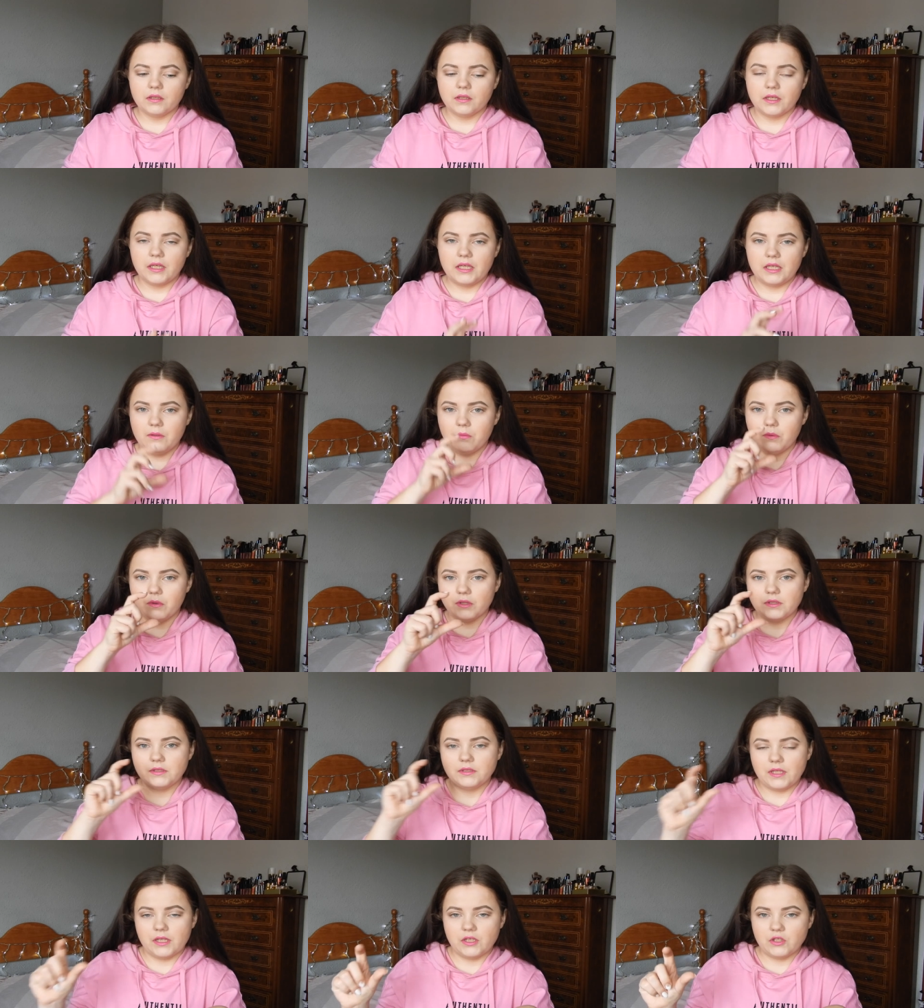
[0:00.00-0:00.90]
in
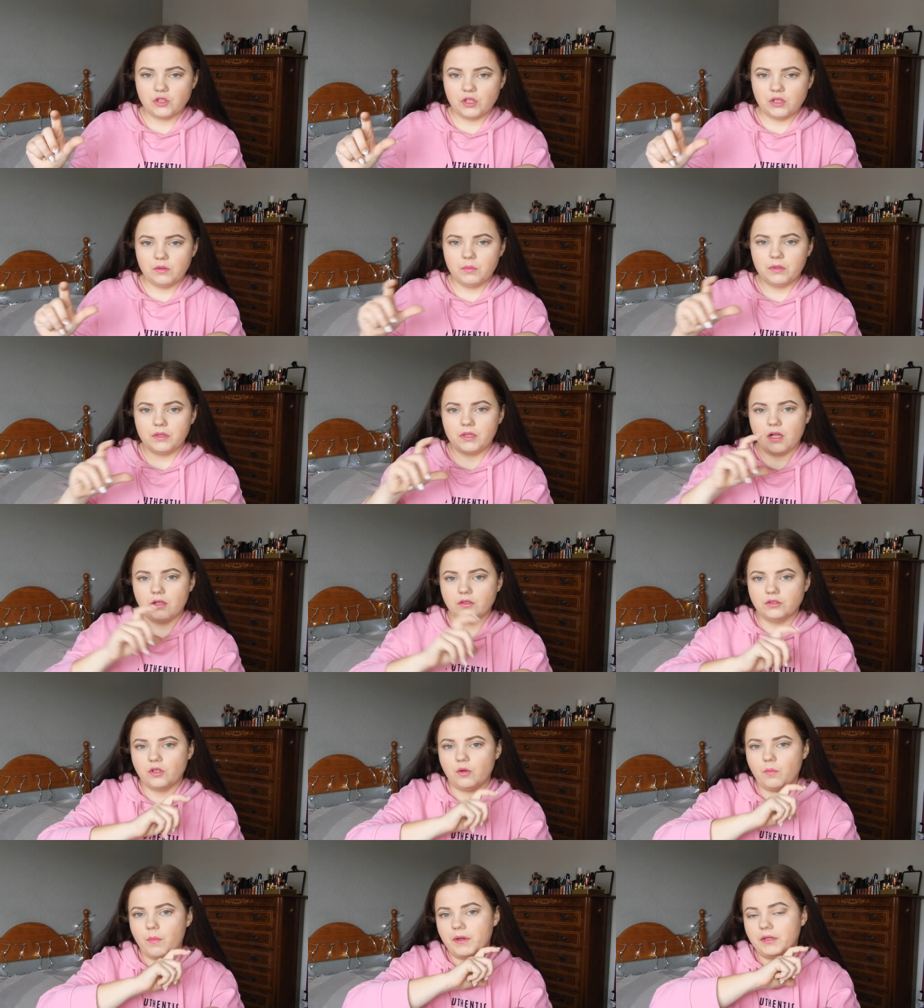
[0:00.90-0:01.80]
keyword section but
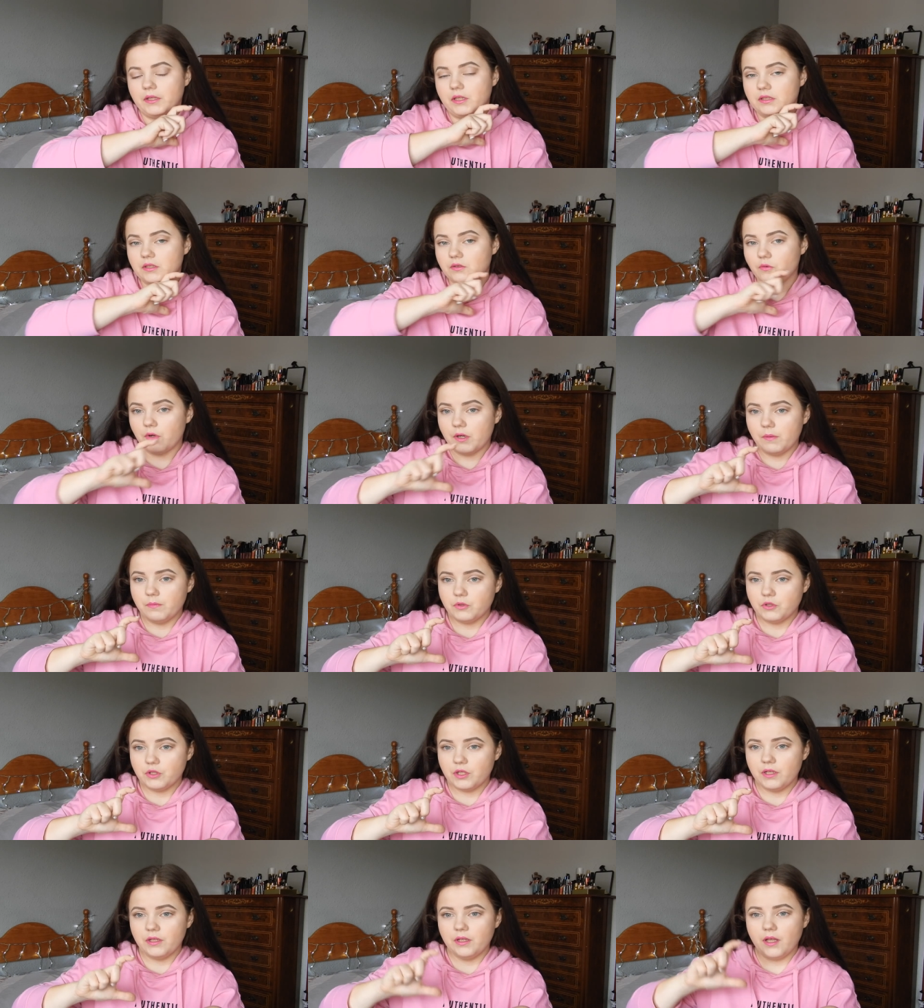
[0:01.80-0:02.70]
also my
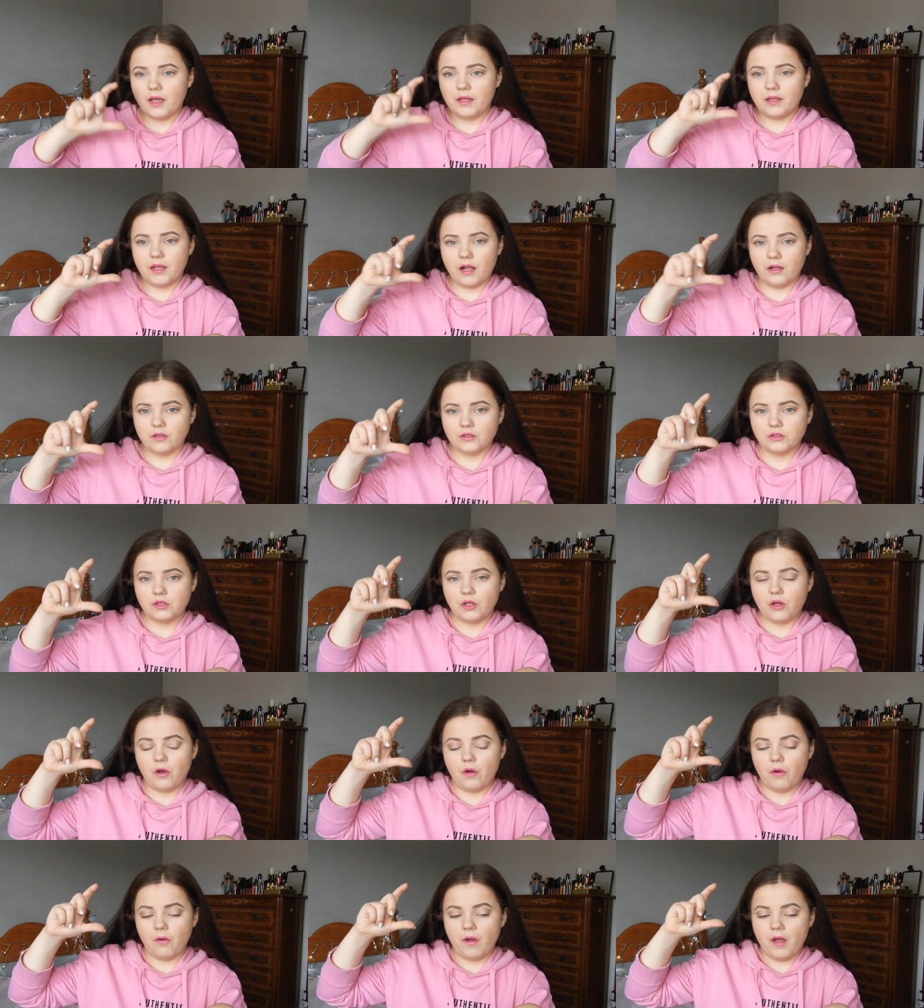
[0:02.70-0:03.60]
description and also
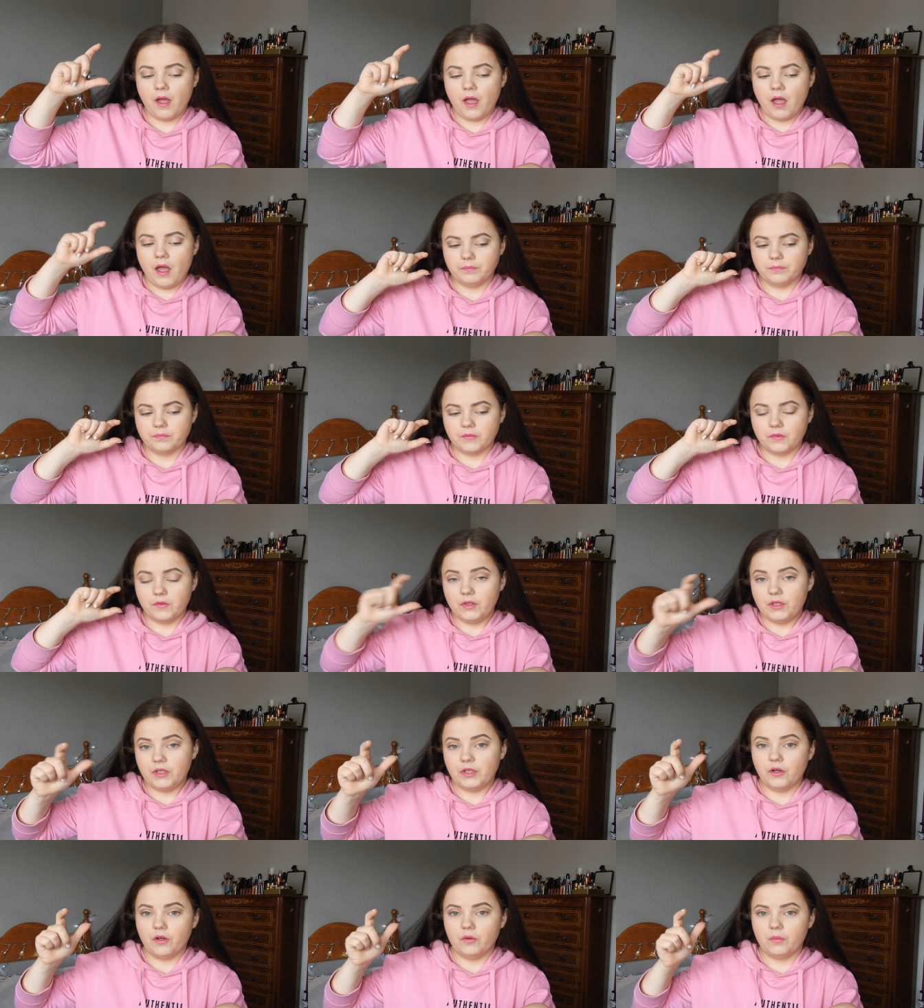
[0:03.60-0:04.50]
um,
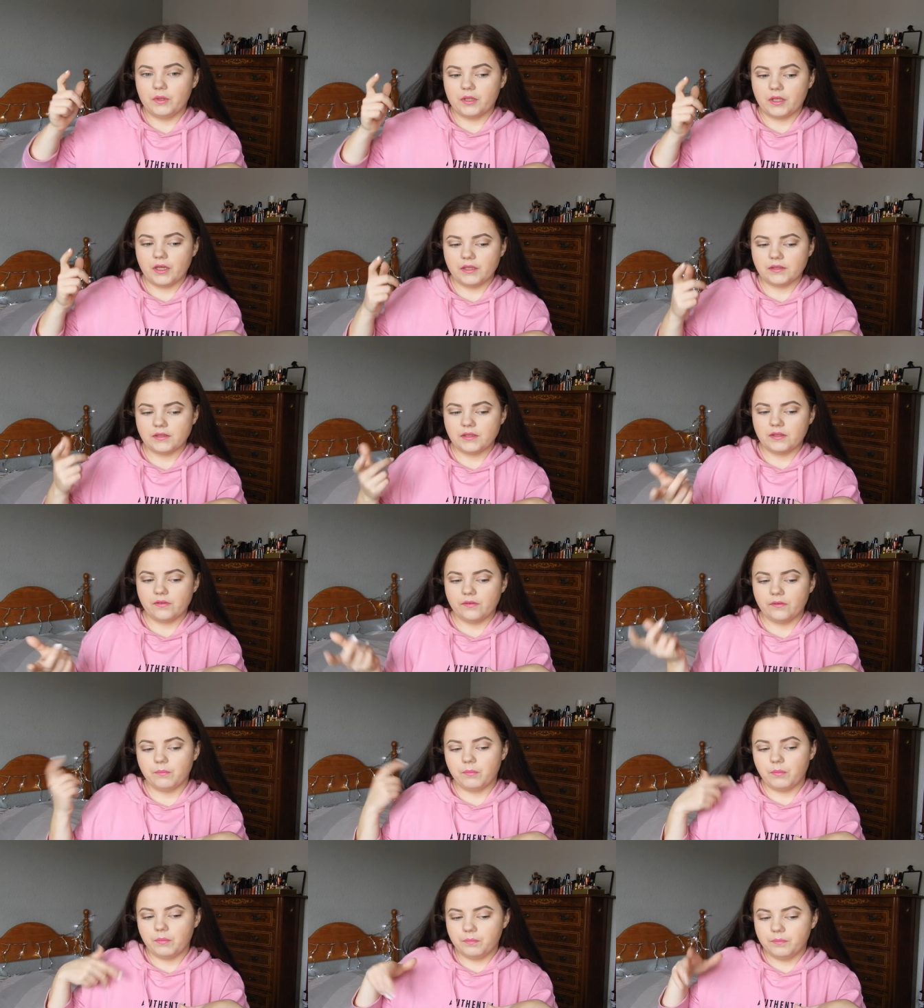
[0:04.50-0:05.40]
video because it
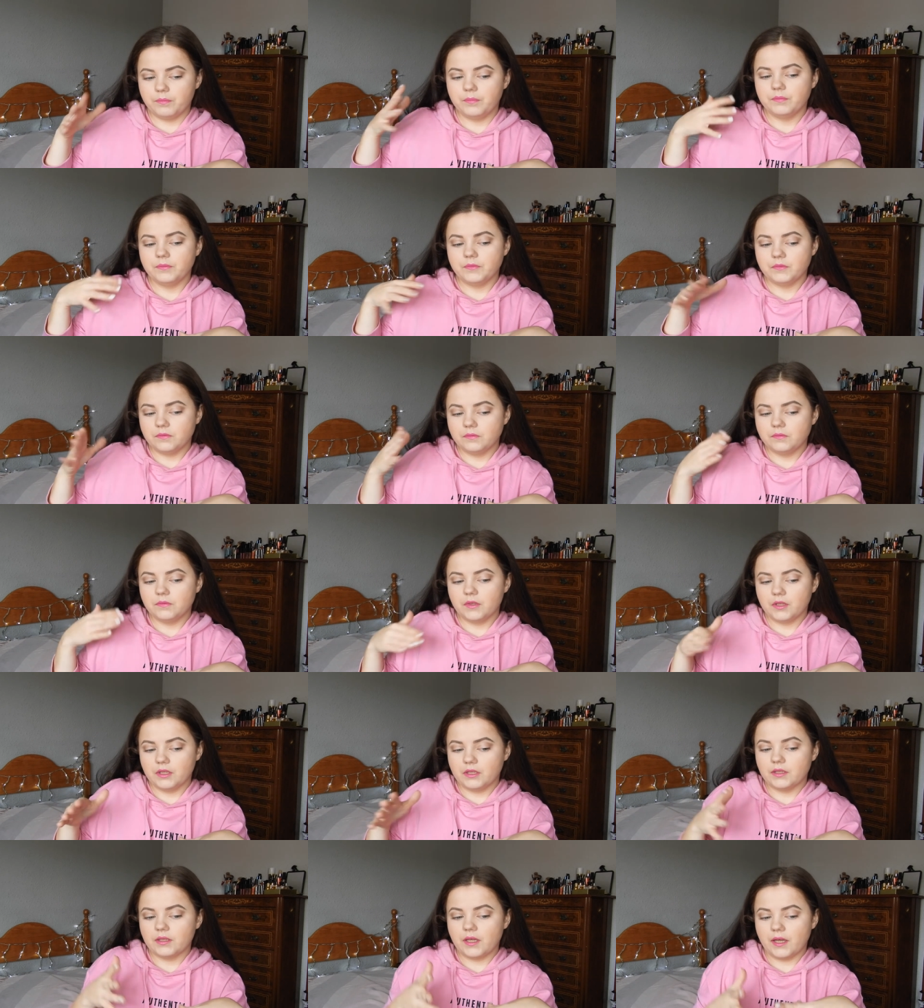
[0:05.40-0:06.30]

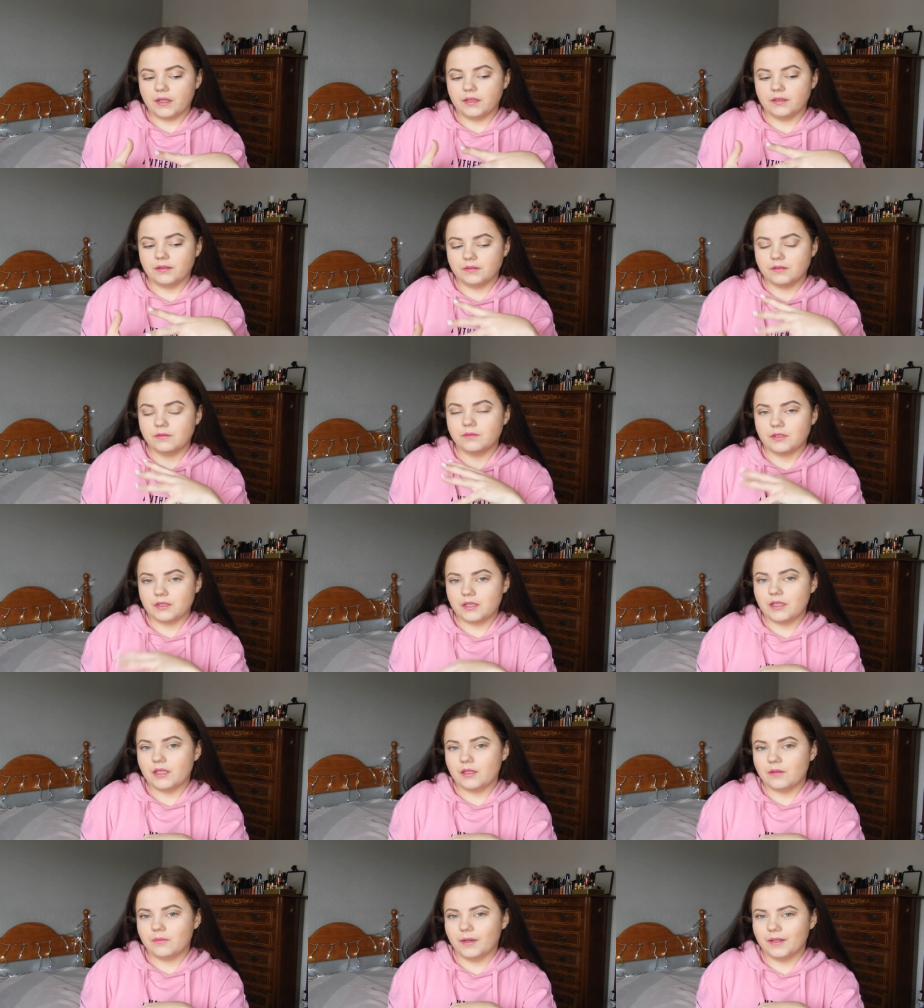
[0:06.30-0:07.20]
it can
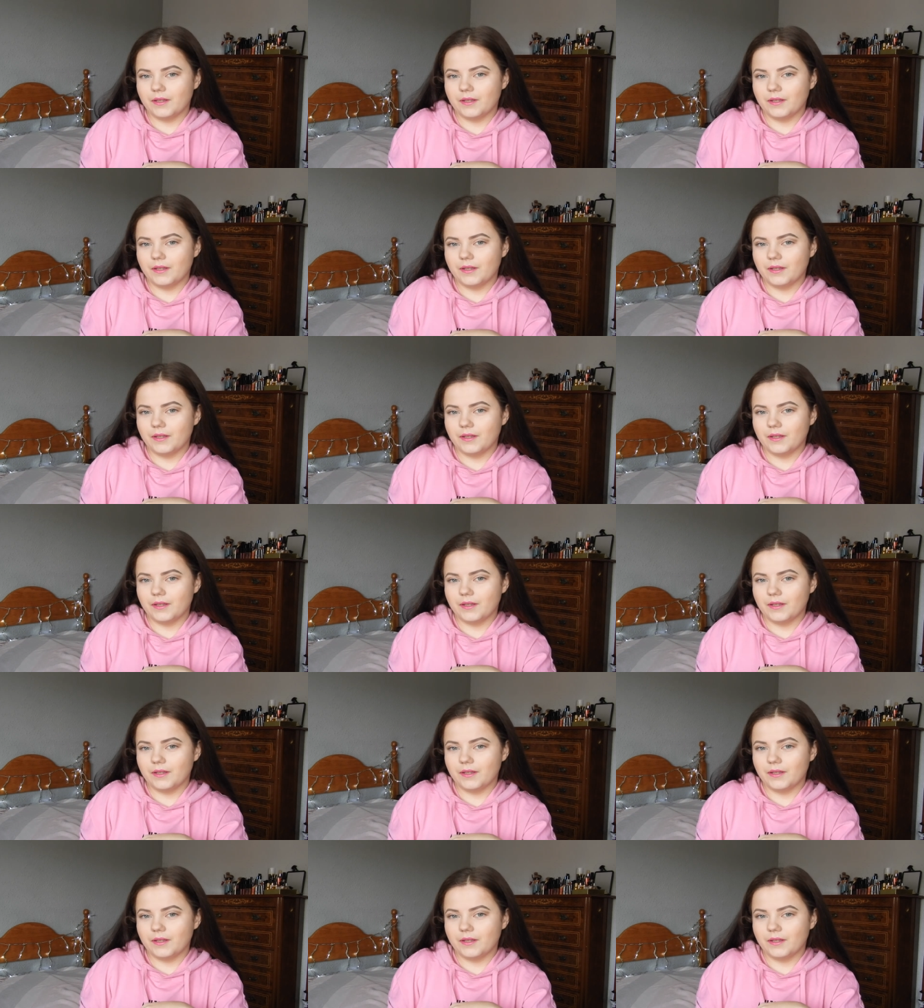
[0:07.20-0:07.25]
see